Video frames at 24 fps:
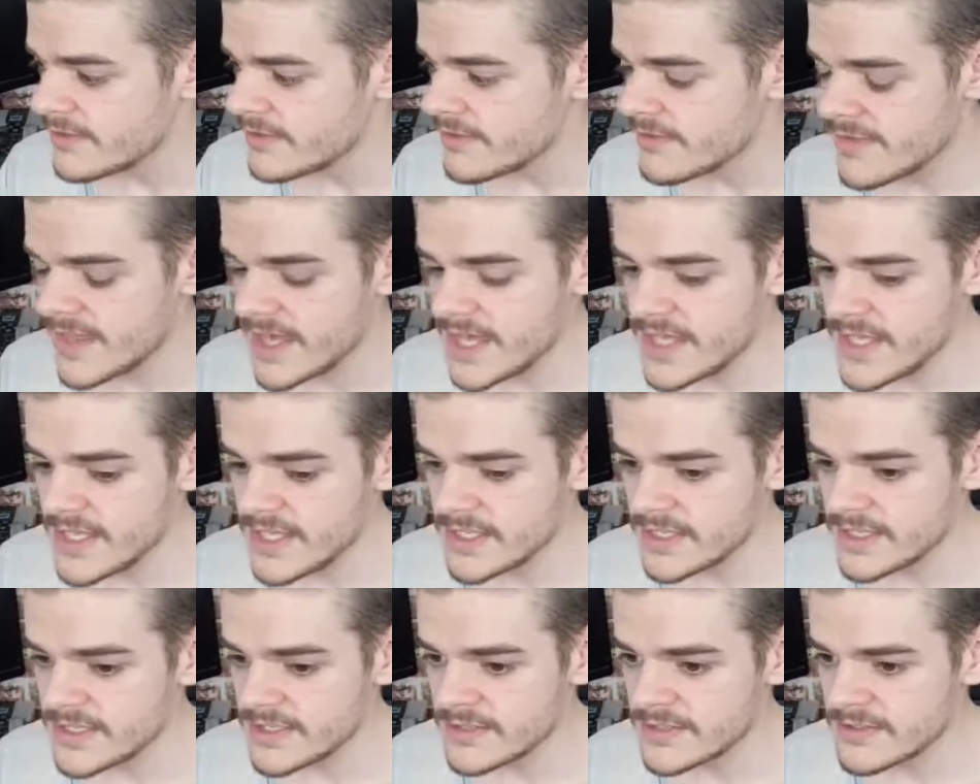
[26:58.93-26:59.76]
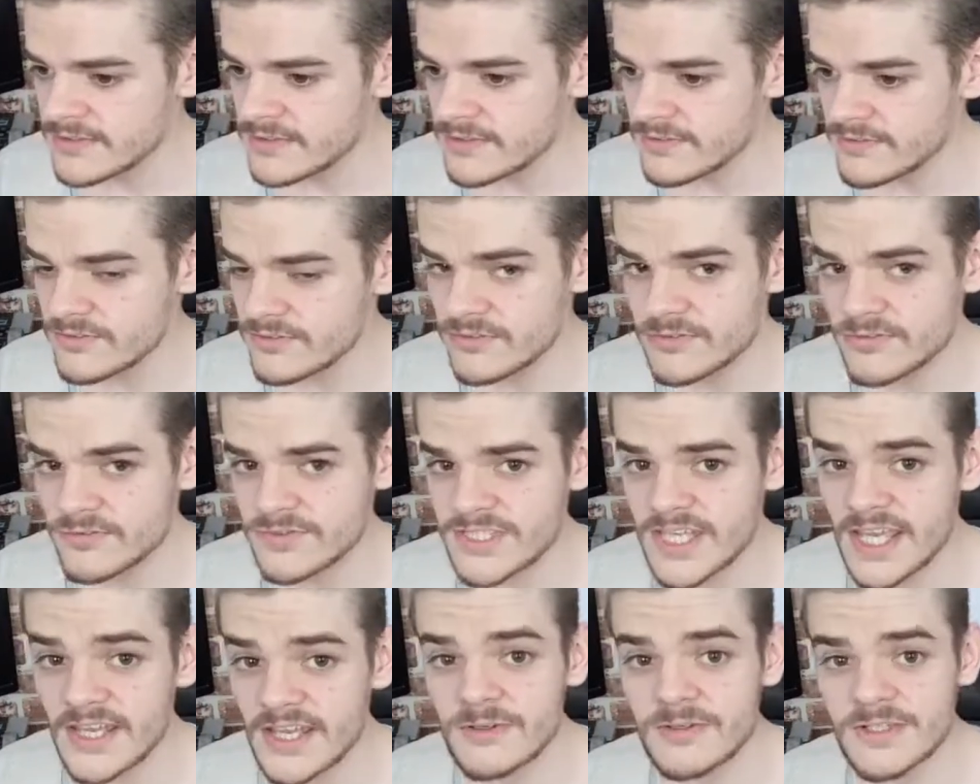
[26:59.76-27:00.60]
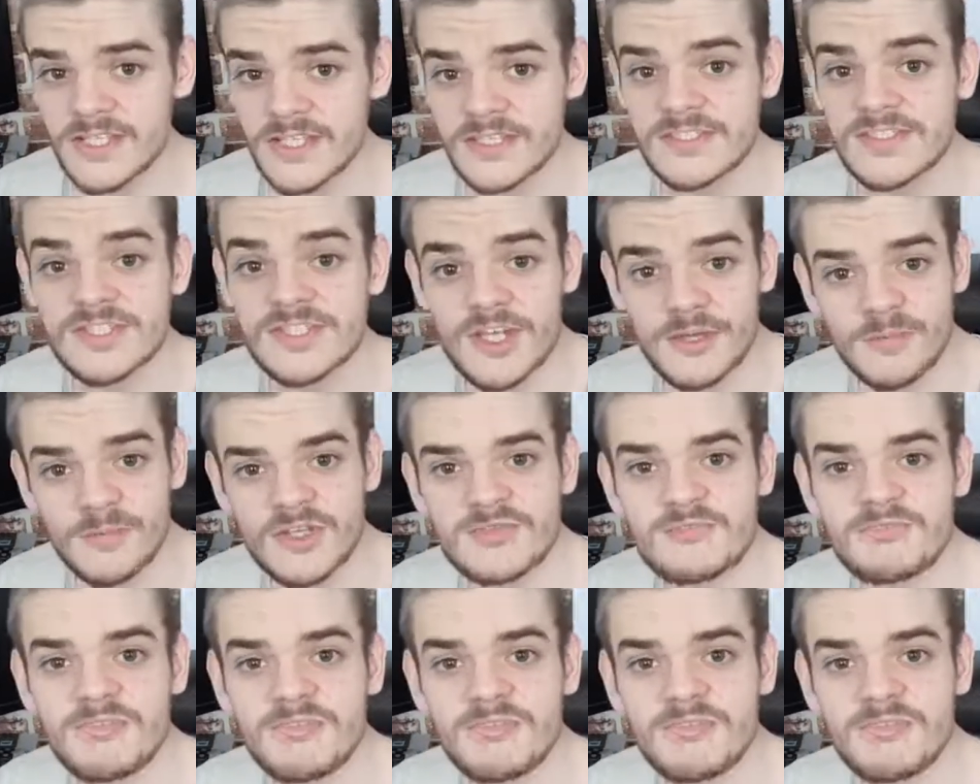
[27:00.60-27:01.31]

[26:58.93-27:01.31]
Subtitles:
they can tell it so much